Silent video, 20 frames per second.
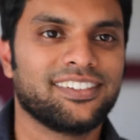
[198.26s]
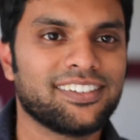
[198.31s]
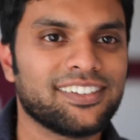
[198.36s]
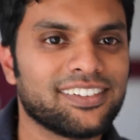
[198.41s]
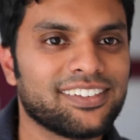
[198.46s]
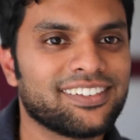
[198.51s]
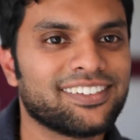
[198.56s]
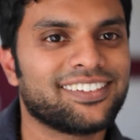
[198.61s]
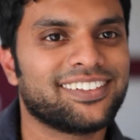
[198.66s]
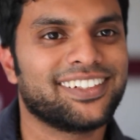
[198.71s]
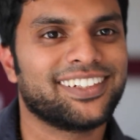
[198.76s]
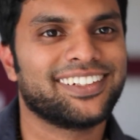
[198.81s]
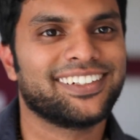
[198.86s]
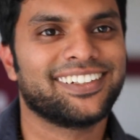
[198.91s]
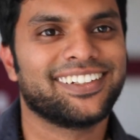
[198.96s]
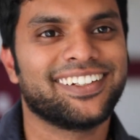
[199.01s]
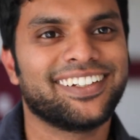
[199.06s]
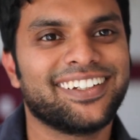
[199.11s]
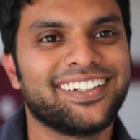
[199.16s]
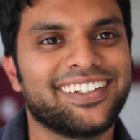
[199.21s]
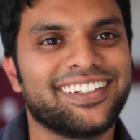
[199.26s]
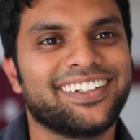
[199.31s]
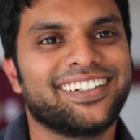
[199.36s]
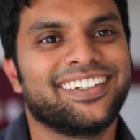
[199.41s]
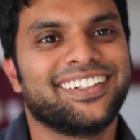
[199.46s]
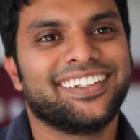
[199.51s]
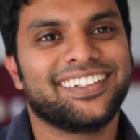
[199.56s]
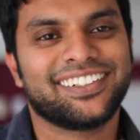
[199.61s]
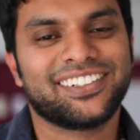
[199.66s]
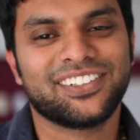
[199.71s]
Okay.
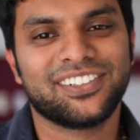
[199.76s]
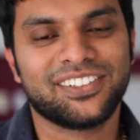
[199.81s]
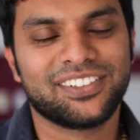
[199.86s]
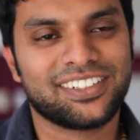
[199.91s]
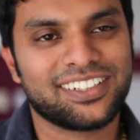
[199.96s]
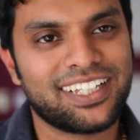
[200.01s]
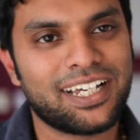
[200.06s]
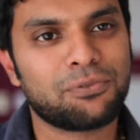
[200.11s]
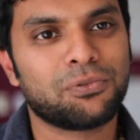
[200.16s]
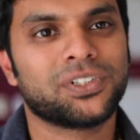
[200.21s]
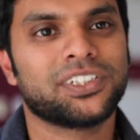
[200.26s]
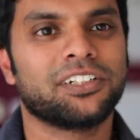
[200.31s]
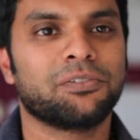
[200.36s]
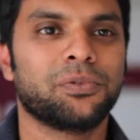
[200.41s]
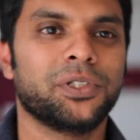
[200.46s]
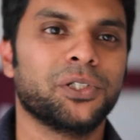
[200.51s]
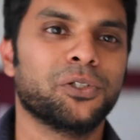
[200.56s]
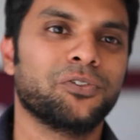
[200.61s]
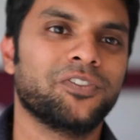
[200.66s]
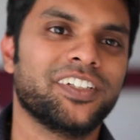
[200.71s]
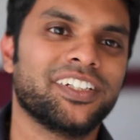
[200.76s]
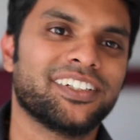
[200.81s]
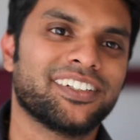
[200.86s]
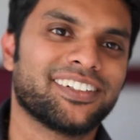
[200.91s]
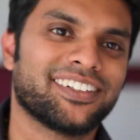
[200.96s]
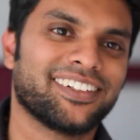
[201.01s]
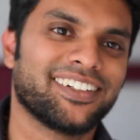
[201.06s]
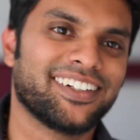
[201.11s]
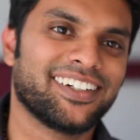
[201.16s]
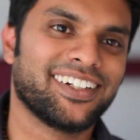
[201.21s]
So that was a POV,
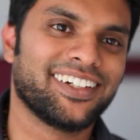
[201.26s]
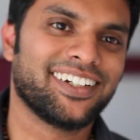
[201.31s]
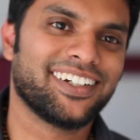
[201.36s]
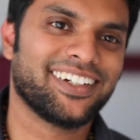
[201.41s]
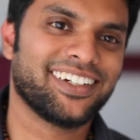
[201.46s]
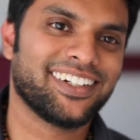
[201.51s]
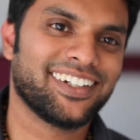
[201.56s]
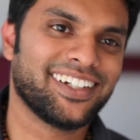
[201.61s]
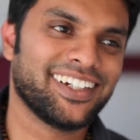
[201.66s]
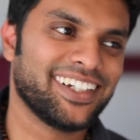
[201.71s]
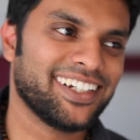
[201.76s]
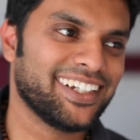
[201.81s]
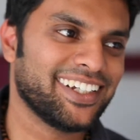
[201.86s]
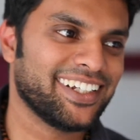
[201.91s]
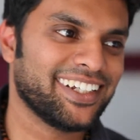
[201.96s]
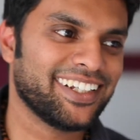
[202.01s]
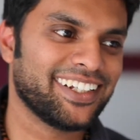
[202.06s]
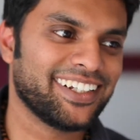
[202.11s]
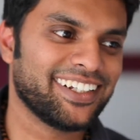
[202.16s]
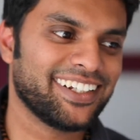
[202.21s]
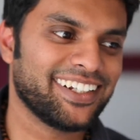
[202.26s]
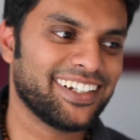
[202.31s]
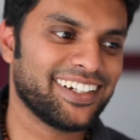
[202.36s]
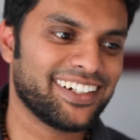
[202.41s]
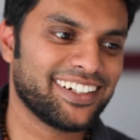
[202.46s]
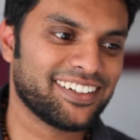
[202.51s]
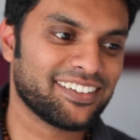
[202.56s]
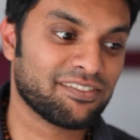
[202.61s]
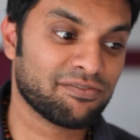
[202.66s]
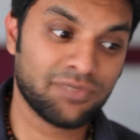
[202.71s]
and
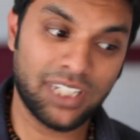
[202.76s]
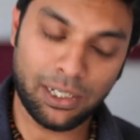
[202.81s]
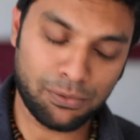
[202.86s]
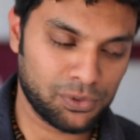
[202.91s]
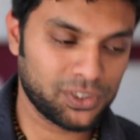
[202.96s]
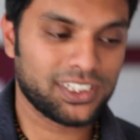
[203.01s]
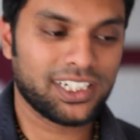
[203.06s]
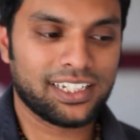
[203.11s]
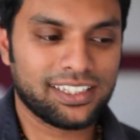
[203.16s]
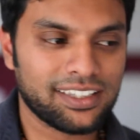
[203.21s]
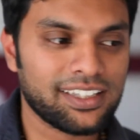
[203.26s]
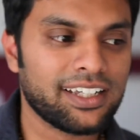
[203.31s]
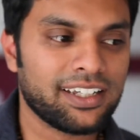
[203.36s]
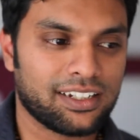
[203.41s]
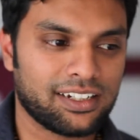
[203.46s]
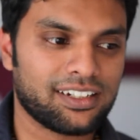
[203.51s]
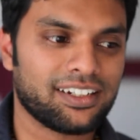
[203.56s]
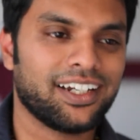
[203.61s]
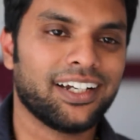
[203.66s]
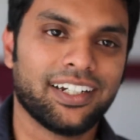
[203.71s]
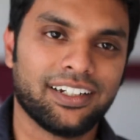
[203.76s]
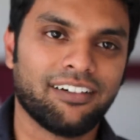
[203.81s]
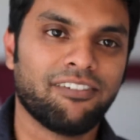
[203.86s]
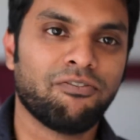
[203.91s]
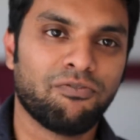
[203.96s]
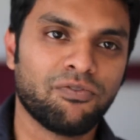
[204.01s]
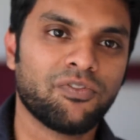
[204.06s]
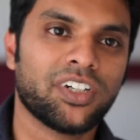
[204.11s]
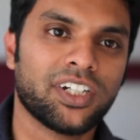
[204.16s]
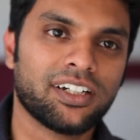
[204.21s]
that was, I think,
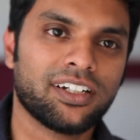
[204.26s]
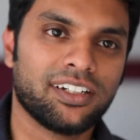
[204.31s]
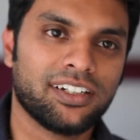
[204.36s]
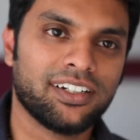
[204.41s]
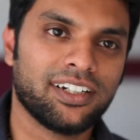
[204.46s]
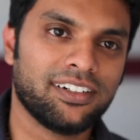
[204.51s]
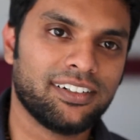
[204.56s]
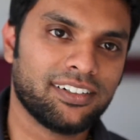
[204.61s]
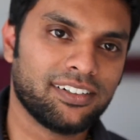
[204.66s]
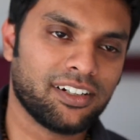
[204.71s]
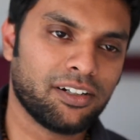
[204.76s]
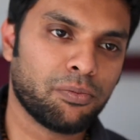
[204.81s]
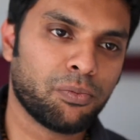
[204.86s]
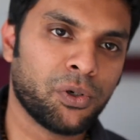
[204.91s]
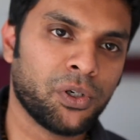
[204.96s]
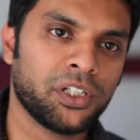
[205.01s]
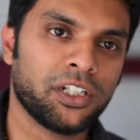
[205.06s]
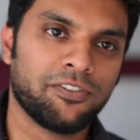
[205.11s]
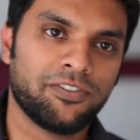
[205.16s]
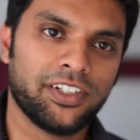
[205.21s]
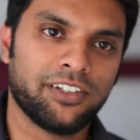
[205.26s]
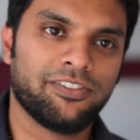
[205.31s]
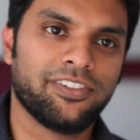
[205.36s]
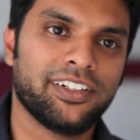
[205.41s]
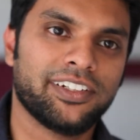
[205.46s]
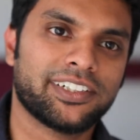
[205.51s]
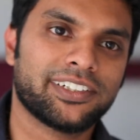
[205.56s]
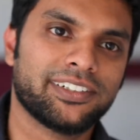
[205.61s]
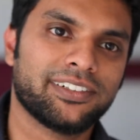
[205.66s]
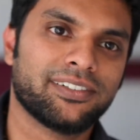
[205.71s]
a point of
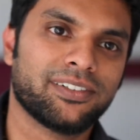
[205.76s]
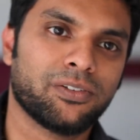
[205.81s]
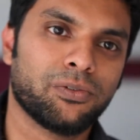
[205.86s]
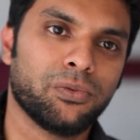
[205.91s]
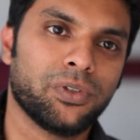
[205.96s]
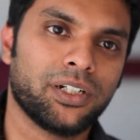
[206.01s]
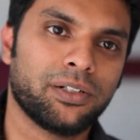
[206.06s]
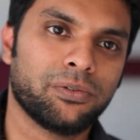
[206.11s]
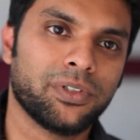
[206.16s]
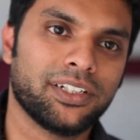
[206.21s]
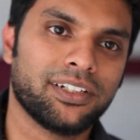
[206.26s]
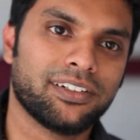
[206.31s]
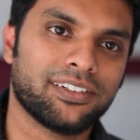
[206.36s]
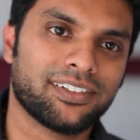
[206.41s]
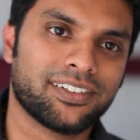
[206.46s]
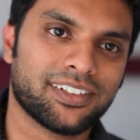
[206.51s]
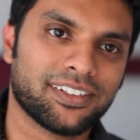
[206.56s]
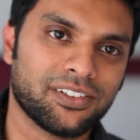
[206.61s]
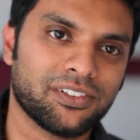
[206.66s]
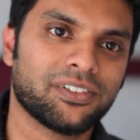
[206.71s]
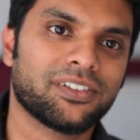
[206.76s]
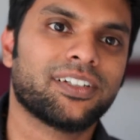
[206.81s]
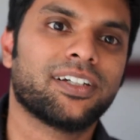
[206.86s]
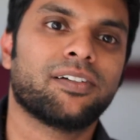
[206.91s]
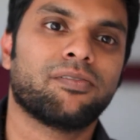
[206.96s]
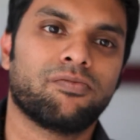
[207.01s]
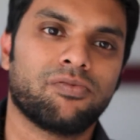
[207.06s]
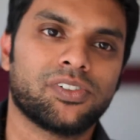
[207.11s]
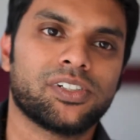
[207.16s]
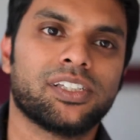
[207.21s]
definition where we did. So
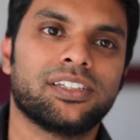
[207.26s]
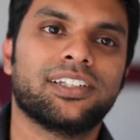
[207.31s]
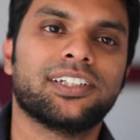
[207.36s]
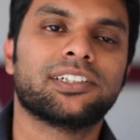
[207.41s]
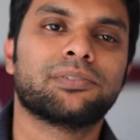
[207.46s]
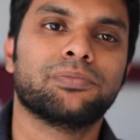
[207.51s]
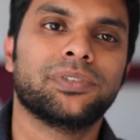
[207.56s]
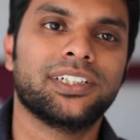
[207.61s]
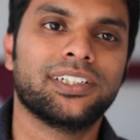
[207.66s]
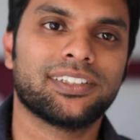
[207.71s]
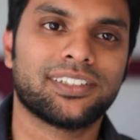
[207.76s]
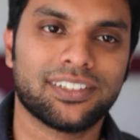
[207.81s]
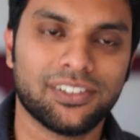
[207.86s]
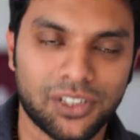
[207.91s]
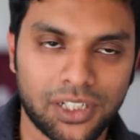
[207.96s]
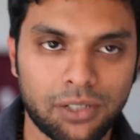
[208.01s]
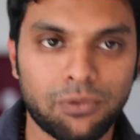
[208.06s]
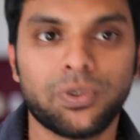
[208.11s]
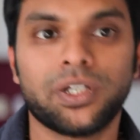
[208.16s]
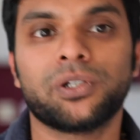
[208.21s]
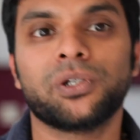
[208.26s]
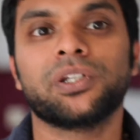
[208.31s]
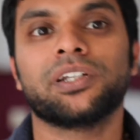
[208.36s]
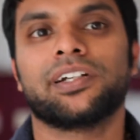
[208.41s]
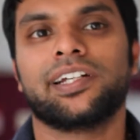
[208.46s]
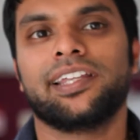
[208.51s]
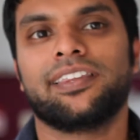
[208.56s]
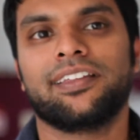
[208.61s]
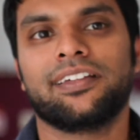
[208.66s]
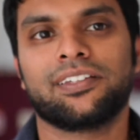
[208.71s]
this means, okay, we're going to
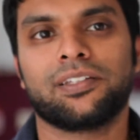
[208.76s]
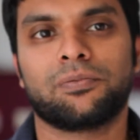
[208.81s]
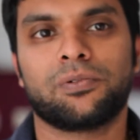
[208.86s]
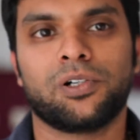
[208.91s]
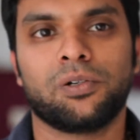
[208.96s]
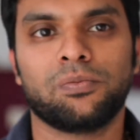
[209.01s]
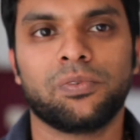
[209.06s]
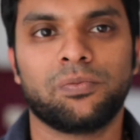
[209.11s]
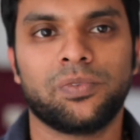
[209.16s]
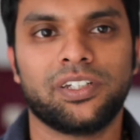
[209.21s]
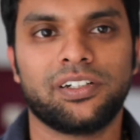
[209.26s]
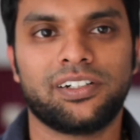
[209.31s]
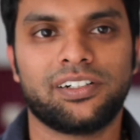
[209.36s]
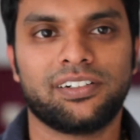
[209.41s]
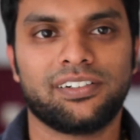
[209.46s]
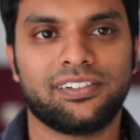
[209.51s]
rethink the problem here.